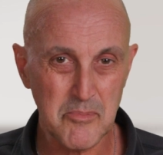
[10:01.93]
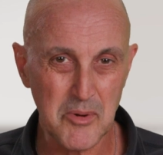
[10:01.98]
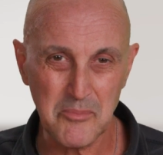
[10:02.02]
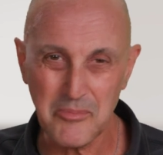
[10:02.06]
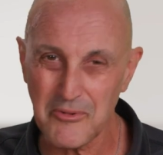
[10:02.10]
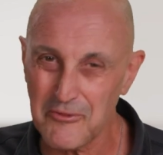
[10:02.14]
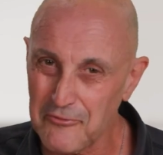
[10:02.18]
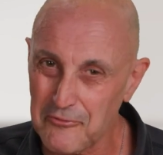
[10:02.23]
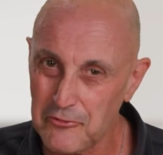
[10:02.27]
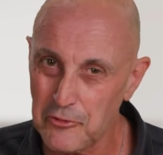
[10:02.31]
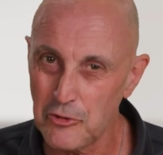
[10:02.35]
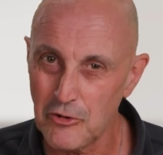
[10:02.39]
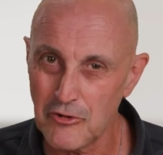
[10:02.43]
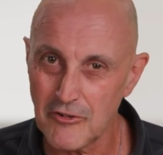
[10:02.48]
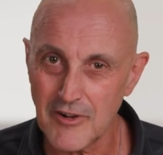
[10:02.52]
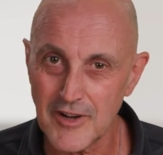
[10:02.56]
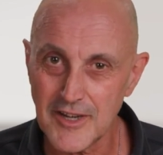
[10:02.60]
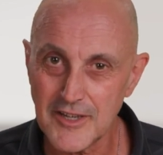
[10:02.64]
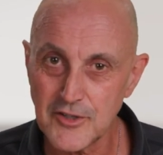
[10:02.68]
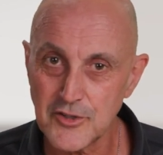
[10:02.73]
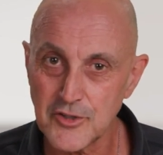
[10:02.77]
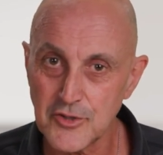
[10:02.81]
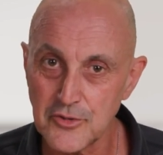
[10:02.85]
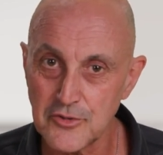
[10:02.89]
But before
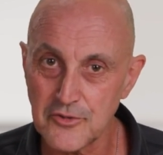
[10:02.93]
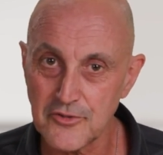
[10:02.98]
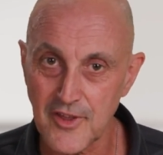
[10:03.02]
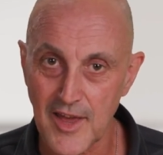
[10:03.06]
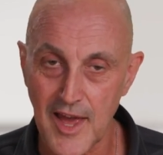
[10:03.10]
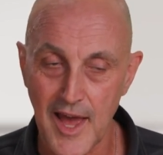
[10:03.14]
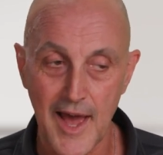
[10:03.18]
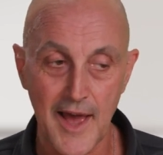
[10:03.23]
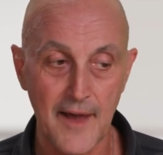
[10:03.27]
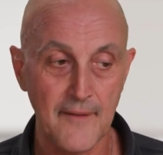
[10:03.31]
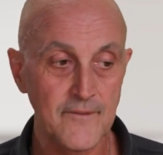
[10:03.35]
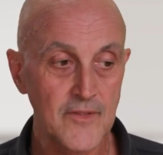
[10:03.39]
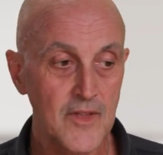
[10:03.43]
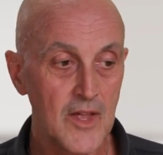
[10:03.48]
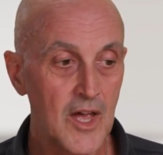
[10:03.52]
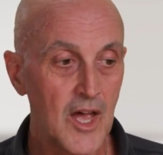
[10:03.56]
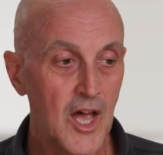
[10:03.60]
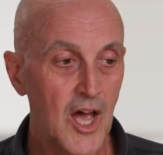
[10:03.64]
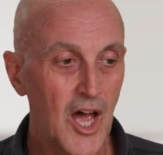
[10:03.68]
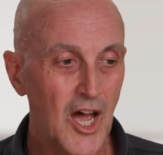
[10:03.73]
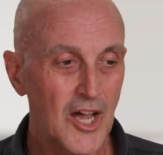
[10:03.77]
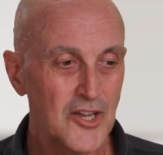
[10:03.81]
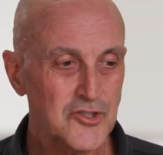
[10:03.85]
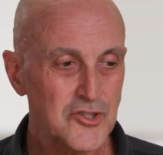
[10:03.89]
I do that,
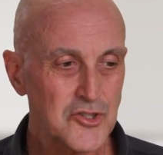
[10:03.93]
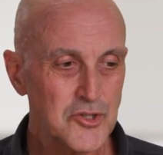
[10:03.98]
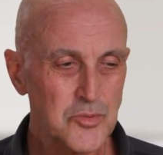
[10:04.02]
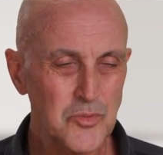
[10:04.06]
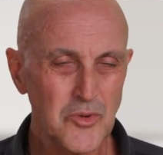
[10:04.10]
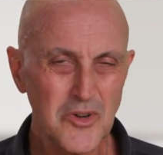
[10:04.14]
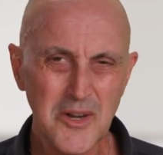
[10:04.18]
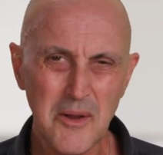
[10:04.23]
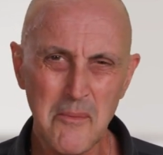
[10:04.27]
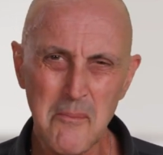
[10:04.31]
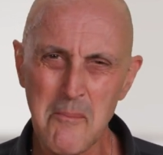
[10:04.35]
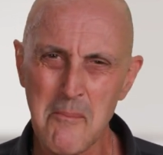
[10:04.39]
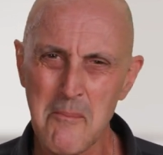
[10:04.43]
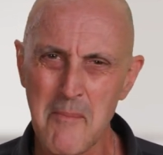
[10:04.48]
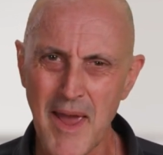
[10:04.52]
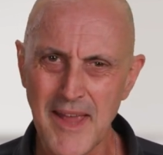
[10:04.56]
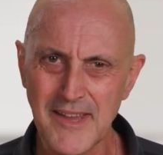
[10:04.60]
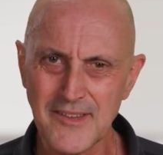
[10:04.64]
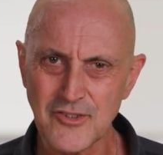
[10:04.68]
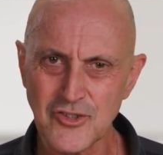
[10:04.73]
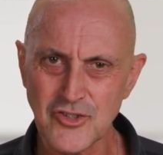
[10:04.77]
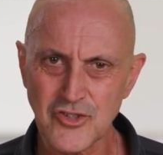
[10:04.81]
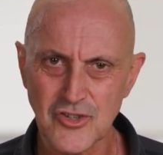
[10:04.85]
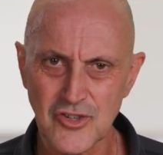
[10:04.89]
I just want to
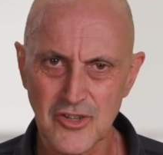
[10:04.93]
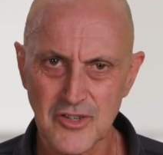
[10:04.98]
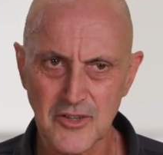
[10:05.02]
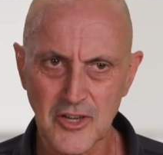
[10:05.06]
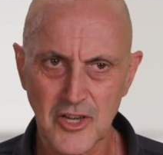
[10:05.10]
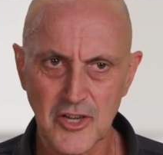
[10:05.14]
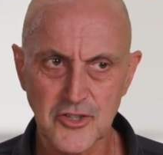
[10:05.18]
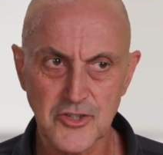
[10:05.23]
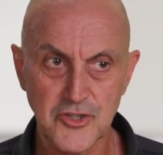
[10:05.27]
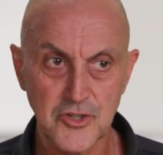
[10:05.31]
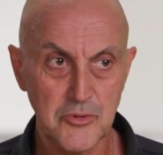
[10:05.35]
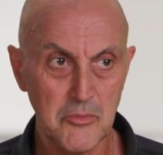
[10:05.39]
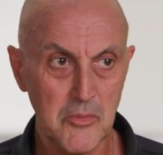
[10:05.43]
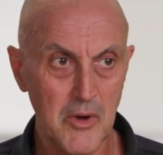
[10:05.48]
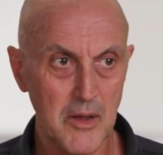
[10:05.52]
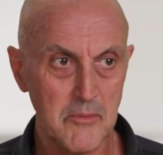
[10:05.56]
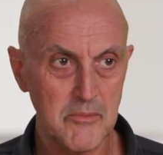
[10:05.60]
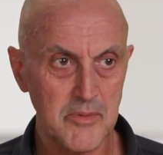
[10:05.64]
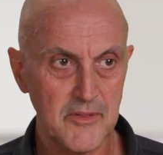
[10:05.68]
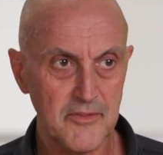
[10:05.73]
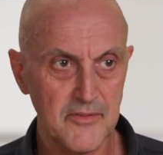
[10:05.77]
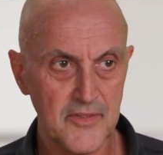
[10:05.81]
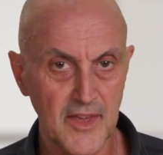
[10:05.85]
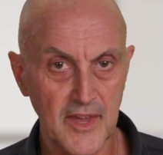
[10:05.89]
mention, because you might
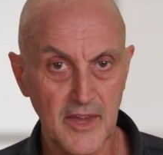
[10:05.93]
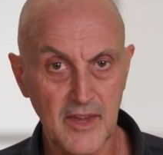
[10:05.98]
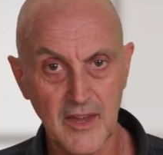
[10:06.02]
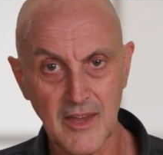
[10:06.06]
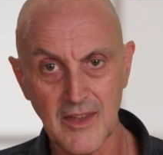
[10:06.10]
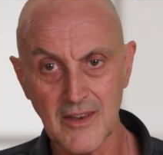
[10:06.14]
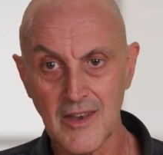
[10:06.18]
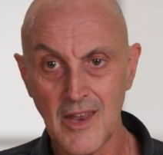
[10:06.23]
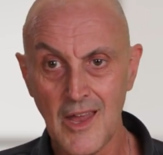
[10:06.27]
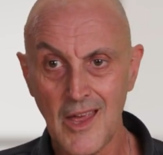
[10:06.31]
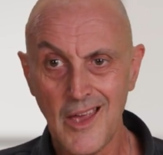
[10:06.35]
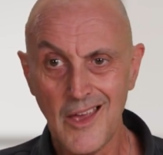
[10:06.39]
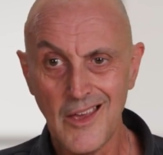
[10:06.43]
be thinking,